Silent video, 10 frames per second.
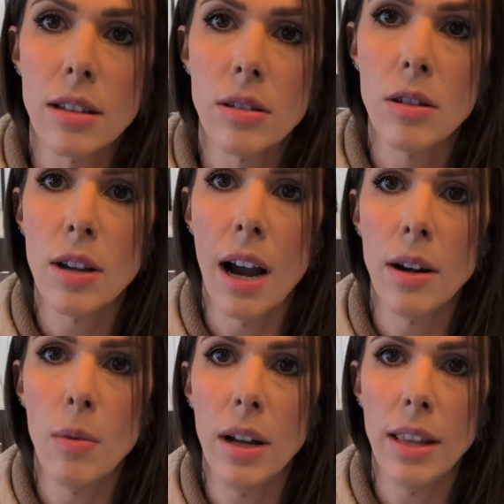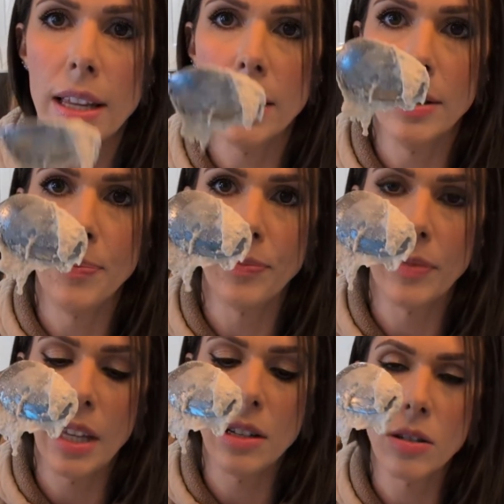So you kind of want like,
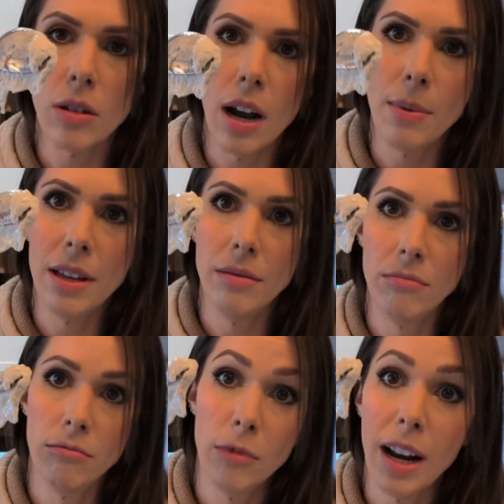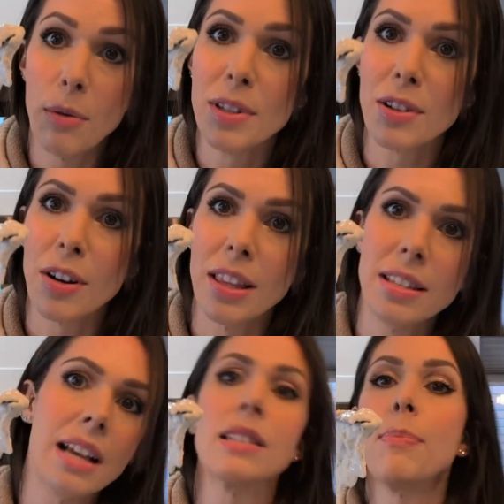they describe it when I was starting
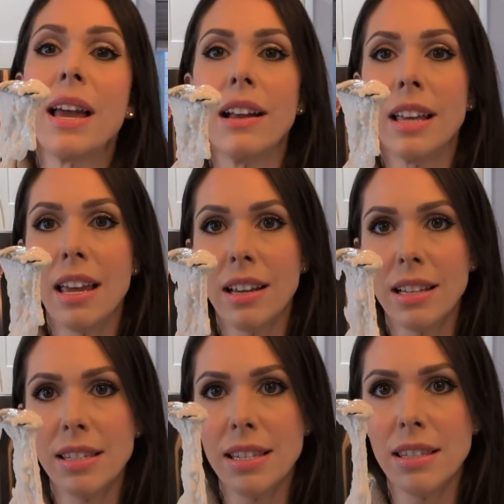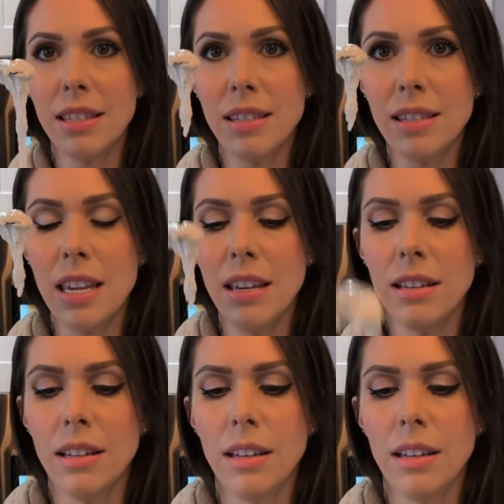this as a pancake consistency.